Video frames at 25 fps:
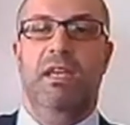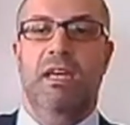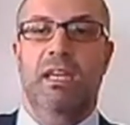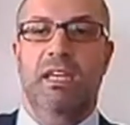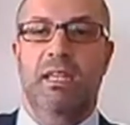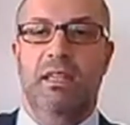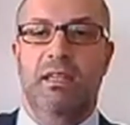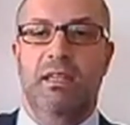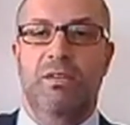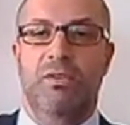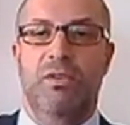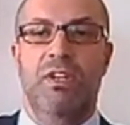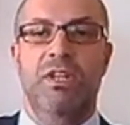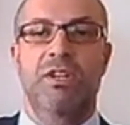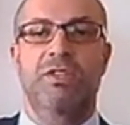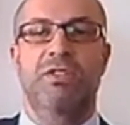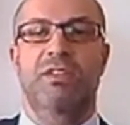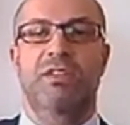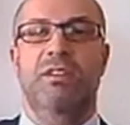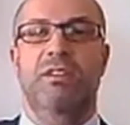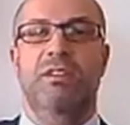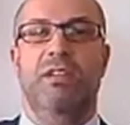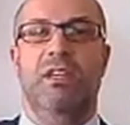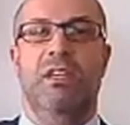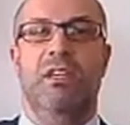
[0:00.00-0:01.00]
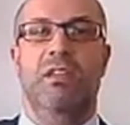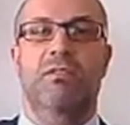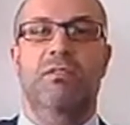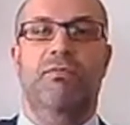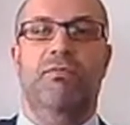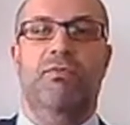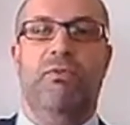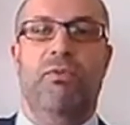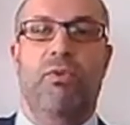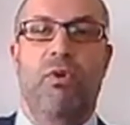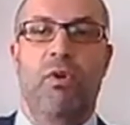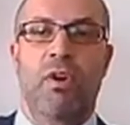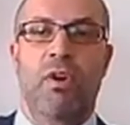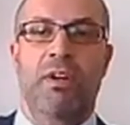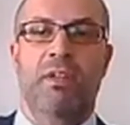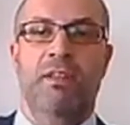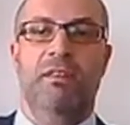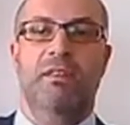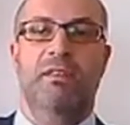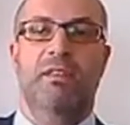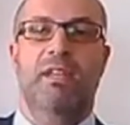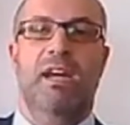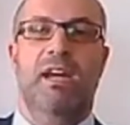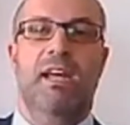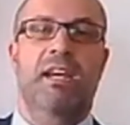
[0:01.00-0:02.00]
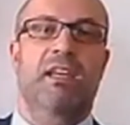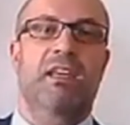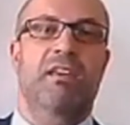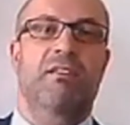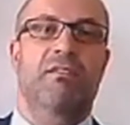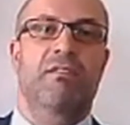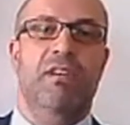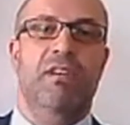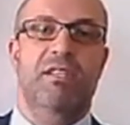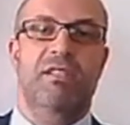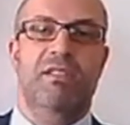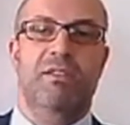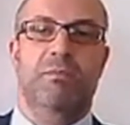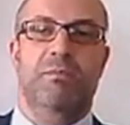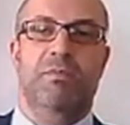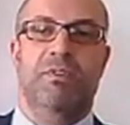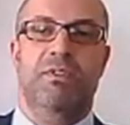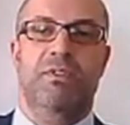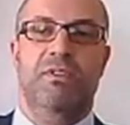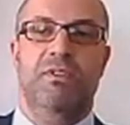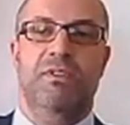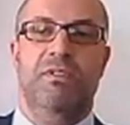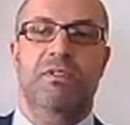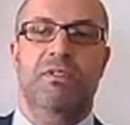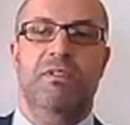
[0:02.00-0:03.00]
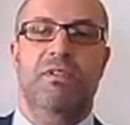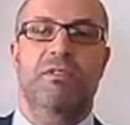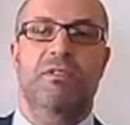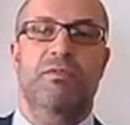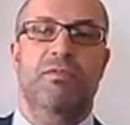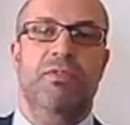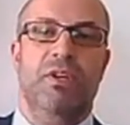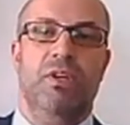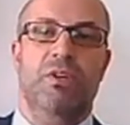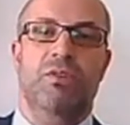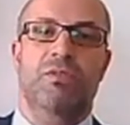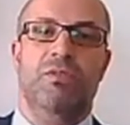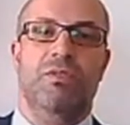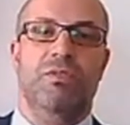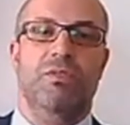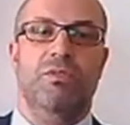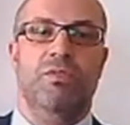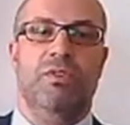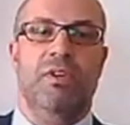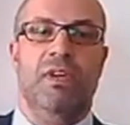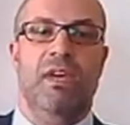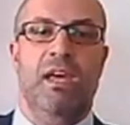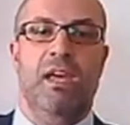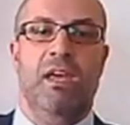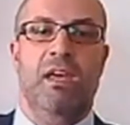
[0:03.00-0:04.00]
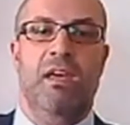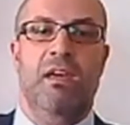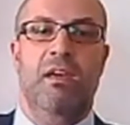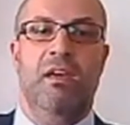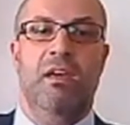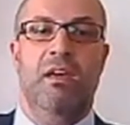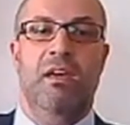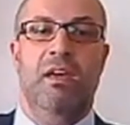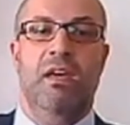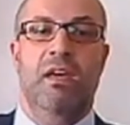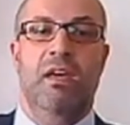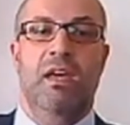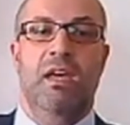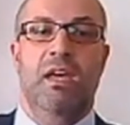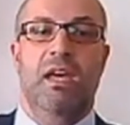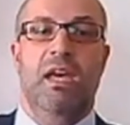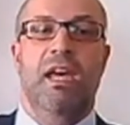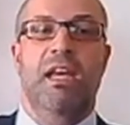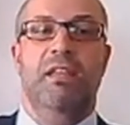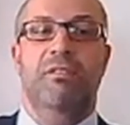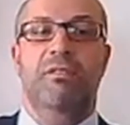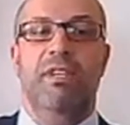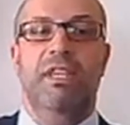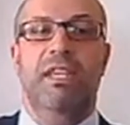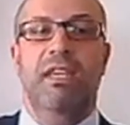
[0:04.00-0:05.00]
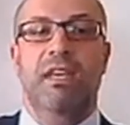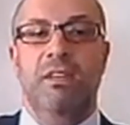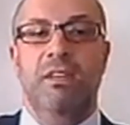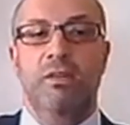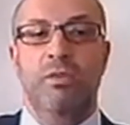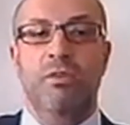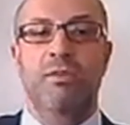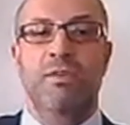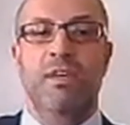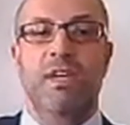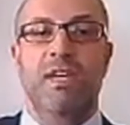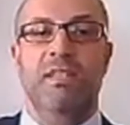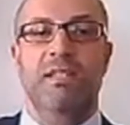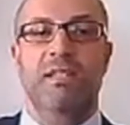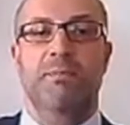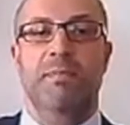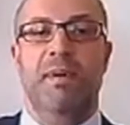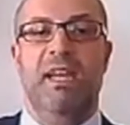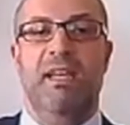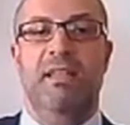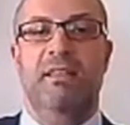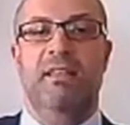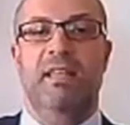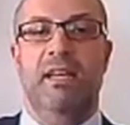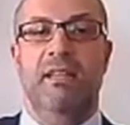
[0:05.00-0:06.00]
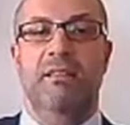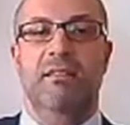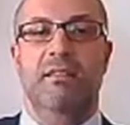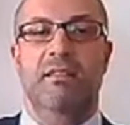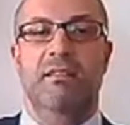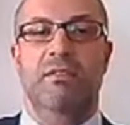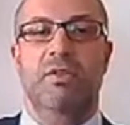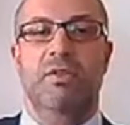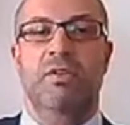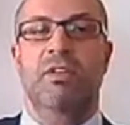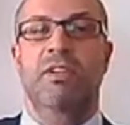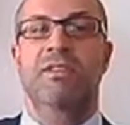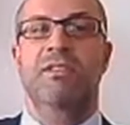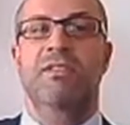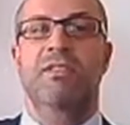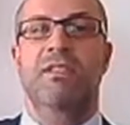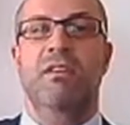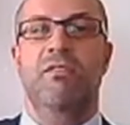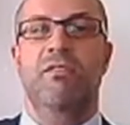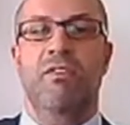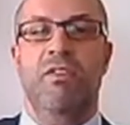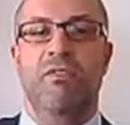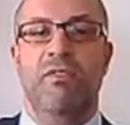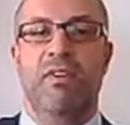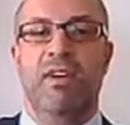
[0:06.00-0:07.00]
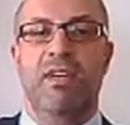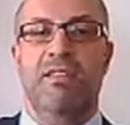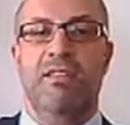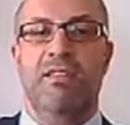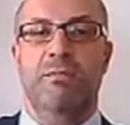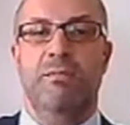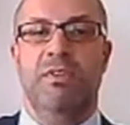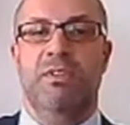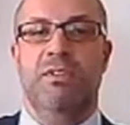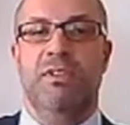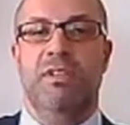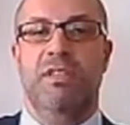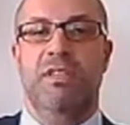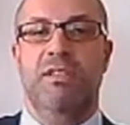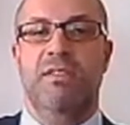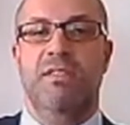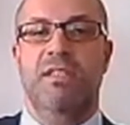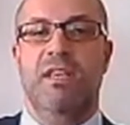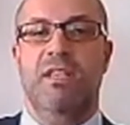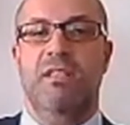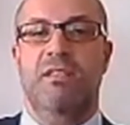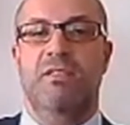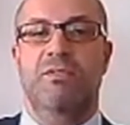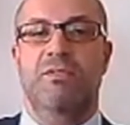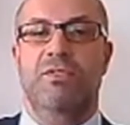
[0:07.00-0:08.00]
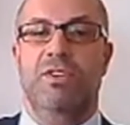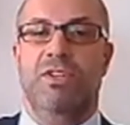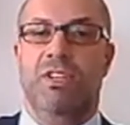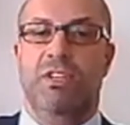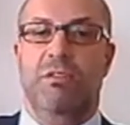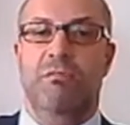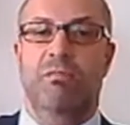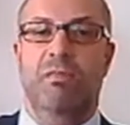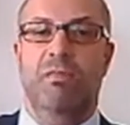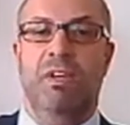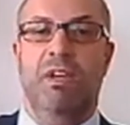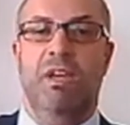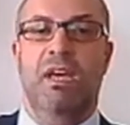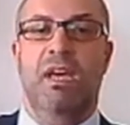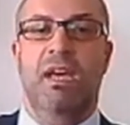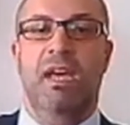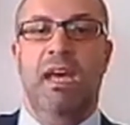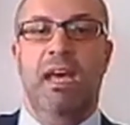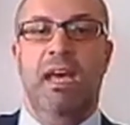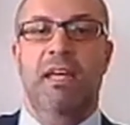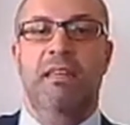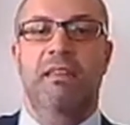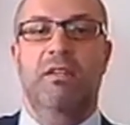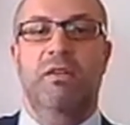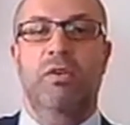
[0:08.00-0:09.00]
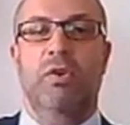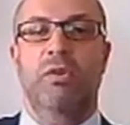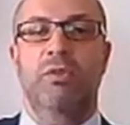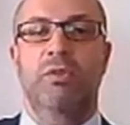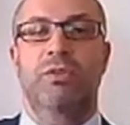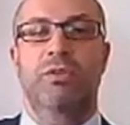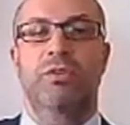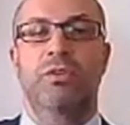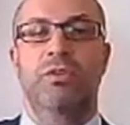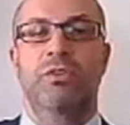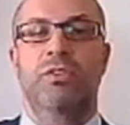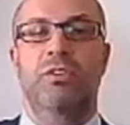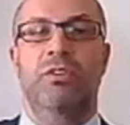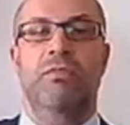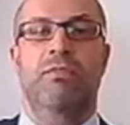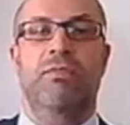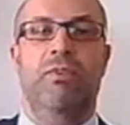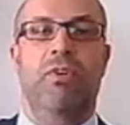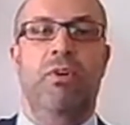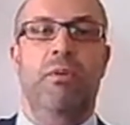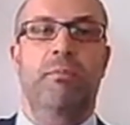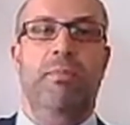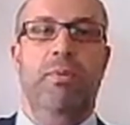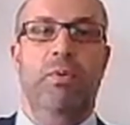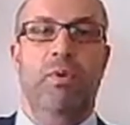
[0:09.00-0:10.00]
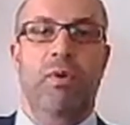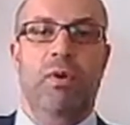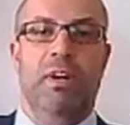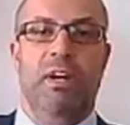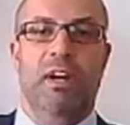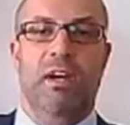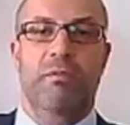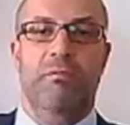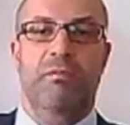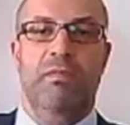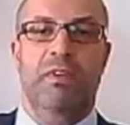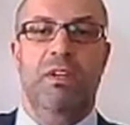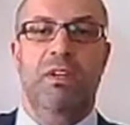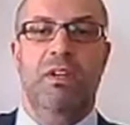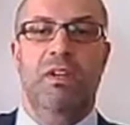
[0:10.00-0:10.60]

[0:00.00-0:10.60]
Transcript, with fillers: in the region in foreign direct investment figures today. And we can also expect that Turkey's new investment incentive scheme and continued reform program